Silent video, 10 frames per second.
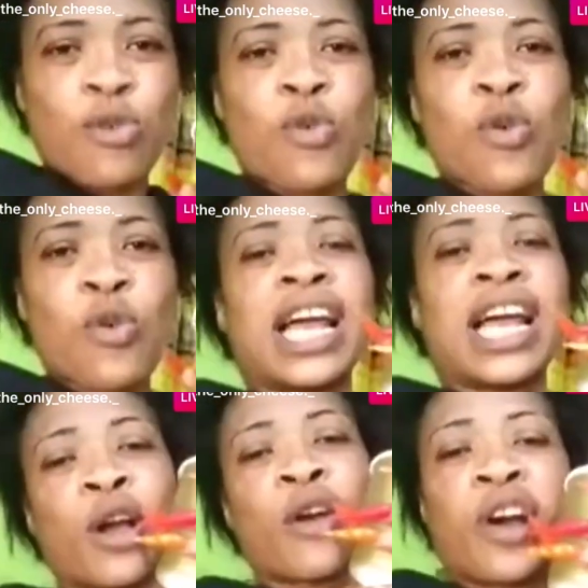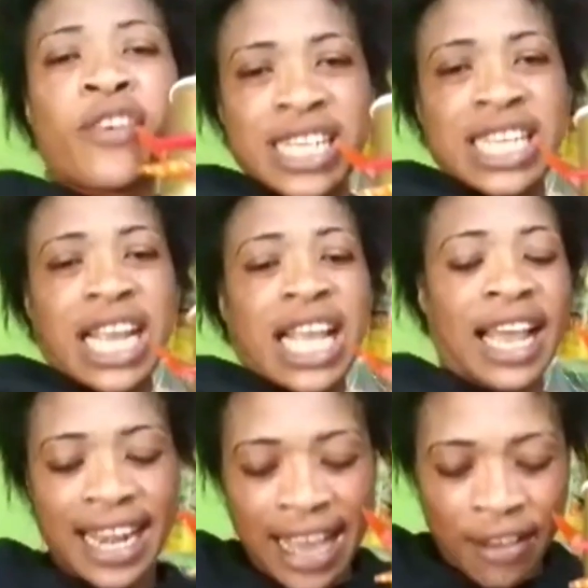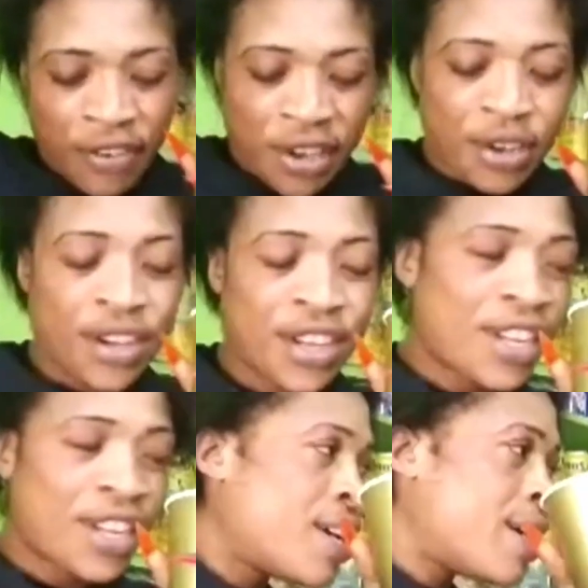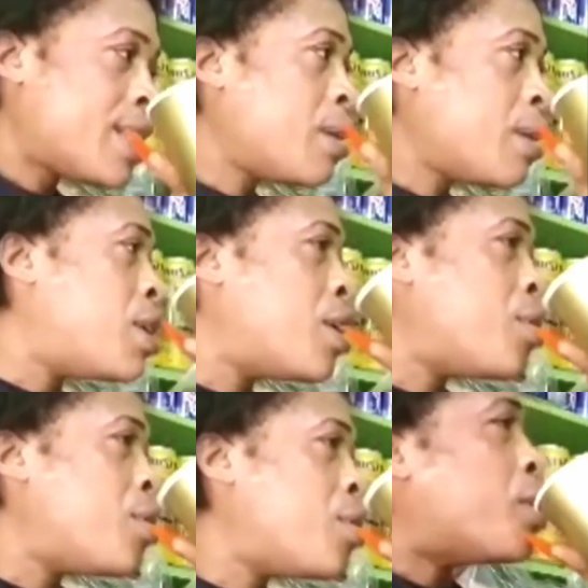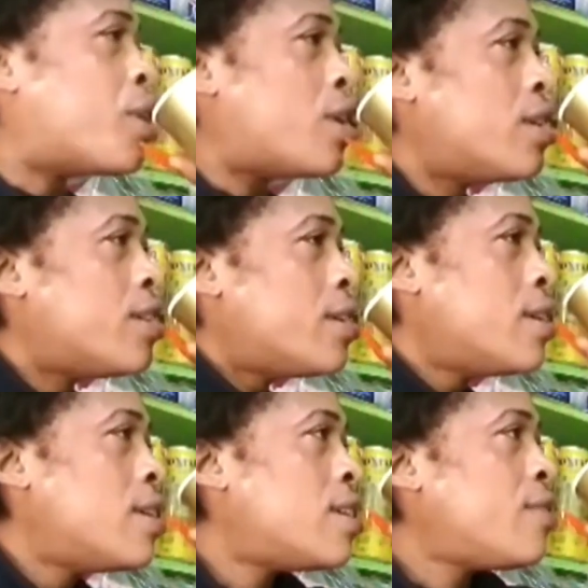Yes, the whole of the crowd over chat and laugh, you know. You don't know no.